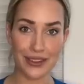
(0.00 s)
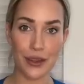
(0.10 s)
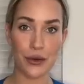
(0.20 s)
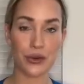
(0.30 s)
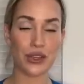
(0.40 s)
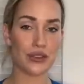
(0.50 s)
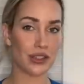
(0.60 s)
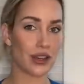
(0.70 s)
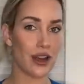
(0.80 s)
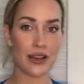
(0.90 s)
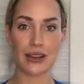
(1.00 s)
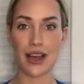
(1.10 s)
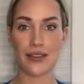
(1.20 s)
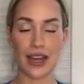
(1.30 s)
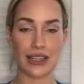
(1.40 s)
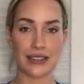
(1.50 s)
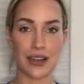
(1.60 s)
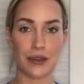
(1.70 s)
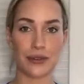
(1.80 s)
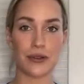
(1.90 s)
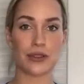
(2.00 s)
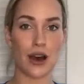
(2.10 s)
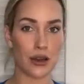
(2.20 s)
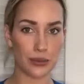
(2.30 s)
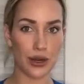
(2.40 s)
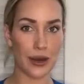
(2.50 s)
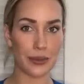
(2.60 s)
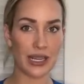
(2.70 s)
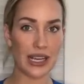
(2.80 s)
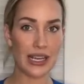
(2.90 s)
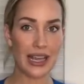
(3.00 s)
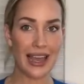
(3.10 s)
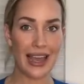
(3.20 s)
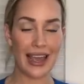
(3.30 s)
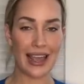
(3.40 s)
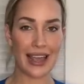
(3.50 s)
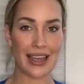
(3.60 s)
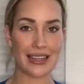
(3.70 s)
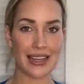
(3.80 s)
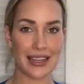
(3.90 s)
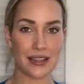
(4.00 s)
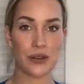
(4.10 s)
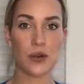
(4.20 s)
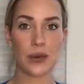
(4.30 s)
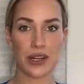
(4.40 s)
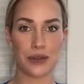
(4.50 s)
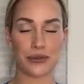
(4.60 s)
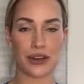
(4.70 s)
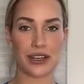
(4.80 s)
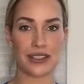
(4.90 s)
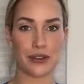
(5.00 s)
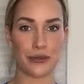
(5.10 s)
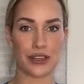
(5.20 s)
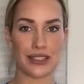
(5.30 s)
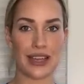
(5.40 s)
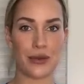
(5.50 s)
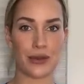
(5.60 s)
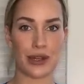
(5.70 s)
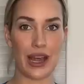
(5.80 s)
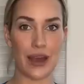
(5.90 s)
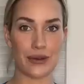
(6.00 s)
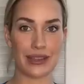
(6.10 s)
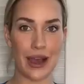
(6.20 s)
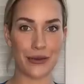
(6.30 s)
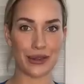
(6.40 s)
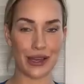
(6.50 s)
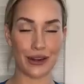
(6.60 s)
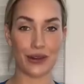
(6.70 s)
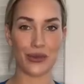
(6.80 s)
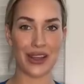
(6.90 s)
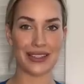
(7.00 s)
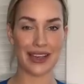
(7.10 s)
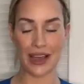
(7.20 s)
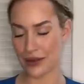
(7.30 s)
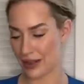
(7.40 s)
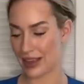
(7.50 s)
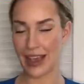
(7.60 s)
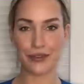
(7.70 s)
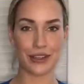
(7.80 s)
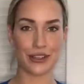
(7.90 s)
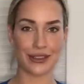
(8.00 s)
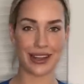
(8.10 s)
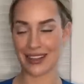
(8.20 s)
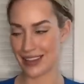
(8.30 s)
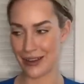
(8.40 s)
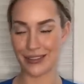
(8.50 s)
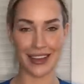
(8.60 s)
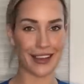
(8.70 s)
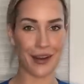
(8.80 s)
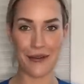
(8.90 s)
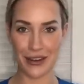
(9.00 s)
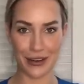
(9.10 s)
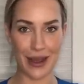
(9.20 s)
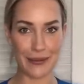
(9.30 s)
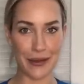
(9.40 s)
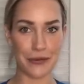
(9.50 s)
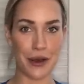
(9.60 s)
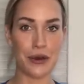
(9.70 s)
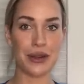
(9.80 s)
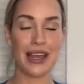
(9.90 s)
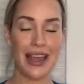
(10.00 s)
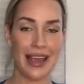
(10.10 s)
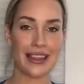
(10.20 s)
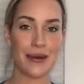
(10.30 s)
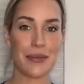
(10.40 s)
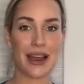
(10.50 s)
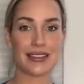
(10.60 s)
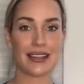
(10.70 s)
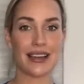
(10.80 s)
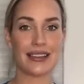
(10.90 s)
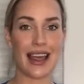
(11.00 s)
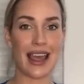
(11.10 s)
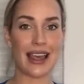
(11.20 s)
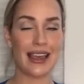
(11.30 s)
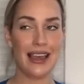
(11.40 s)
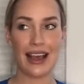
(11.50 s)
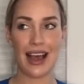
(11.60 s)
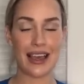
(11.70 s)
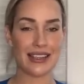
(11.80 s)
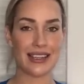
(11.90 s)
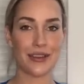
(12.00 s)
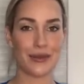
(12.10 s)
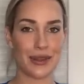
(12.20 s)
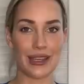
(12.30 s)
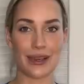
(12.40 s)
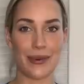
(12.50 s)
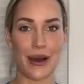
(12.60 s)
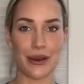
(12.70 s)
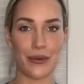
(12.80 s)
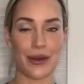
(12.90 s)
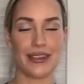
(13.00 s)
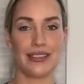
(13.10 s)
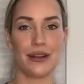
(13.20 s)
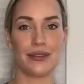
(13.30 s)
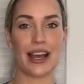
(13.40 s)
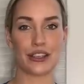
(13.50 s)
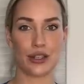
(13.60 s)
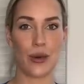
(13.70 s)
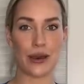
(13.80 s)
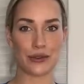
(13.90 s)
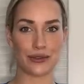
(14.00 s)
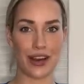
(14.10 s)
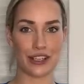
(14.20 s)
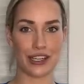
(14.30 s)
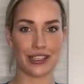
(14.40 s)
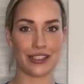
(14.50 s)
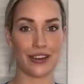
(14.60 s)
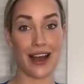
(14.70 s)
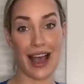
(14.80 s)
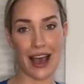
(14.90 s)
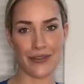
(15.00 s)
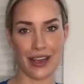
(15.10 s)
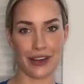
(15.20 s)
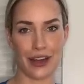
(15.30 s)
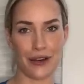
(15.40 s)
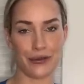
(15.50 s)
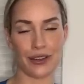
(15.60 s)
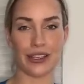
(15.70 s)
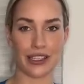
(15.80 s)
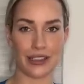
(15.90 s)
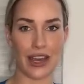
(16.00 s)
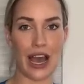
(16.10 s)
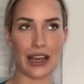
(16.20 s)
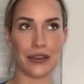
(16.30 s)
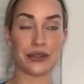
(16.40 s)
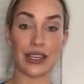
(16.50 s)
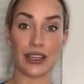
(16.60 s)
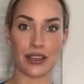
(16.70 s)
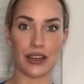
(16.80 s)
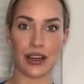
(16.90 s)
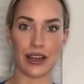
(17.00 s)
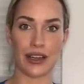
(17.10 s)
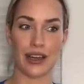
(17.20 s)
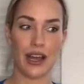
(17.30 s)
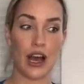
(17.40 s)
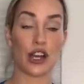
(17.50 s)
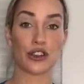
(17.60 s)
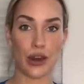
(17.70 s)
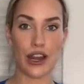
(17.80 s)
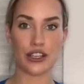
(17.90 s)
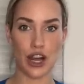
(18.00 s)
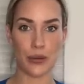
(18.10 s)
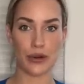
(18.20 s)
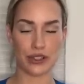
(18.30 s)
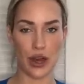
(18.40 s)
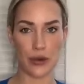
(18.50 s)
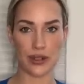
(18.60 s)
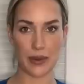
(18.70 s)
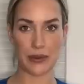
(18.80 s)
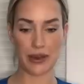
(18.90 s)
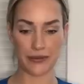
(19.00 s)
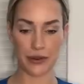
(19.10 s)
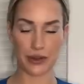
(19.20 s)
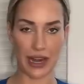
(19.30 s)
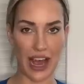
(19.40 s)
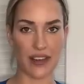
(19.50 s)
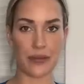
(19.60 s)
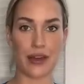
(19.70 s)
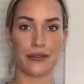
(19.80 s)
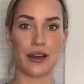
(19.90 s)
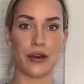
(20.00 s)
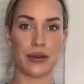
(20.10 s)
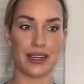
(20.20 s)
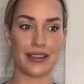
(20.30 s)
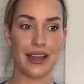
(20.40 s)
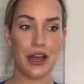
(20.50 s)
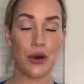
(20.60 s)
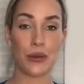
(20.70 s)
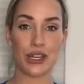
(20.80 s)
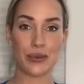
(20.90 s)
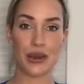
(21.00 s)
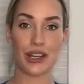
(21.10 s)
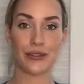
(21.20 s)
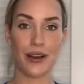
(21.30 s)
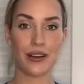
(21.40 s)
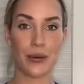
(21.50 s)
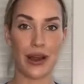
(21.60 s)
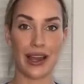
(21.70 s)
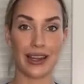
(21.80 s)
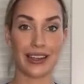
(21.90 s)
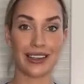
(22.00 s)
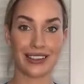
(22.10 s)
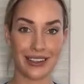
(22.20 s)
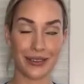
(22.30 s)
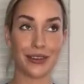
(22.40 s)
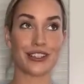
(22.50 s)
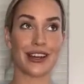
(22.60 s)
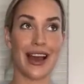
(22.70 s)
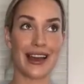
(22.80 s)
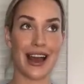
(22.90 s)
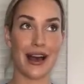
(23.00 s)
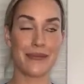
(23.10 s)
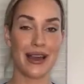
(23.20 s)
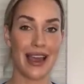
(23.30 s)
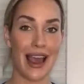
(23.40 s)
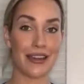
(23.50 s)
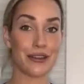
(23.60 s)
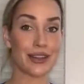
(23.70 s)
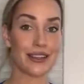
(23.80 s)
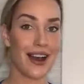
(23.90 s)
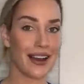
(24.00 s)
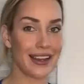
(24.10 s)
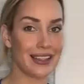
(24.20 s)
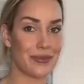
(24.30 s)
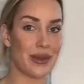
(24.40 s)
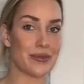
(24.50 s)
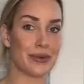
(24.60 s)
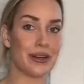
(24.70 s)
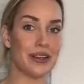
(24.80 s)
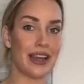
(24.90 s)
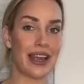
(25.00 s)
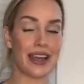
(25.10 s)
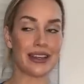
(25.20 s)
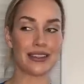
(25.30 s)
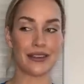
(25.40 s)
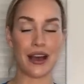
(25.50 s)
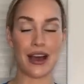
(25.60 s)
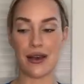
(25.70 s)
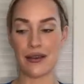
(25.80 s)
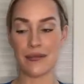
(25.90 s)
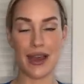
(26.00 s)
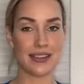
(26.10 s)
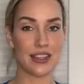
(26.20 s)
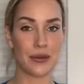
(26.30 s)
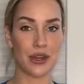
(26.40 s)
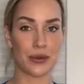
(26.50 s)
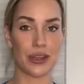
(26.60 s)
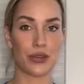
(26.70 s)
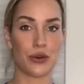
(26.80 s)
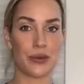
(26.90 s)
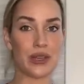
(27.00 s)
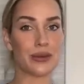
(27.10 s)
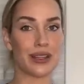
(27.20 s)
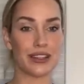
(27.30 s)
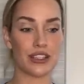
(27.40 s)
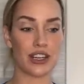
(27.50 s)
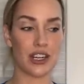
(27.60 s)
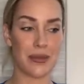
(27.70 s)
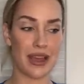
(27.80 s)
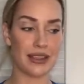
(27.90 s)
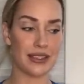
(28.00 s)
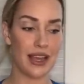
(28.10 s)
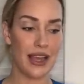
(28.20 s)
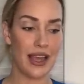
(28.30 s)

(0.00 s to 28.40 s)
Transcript: So you're not allowed to have any cell phones on property. And it's a little weird at first, the first day when I was out there on Wednesday, like every 2 seconds I was like going to grab my phone. And then by Sunday, I didn't even think about it once. And it was actually quite refreshing to not have it or not feel like it was like a crutch almost to always be on my phone or to have my phone. And when you put your phone away, you lift your head up and you start talking to people and met so many really cool people at the tournament.